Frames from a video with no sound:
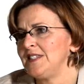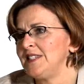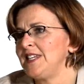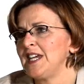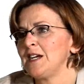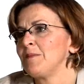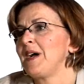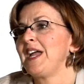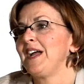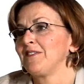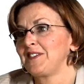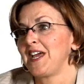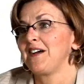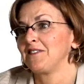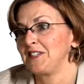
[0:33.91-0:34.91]
damn, I
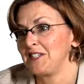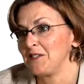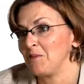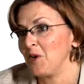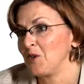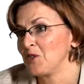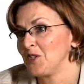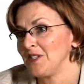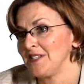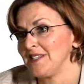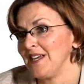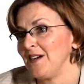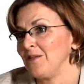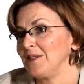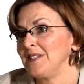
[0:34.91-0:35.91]
have to have these emotions
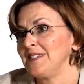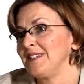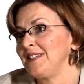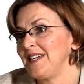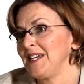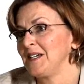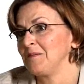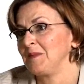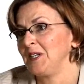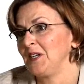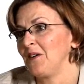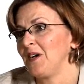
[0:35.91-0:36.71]
now, and damn,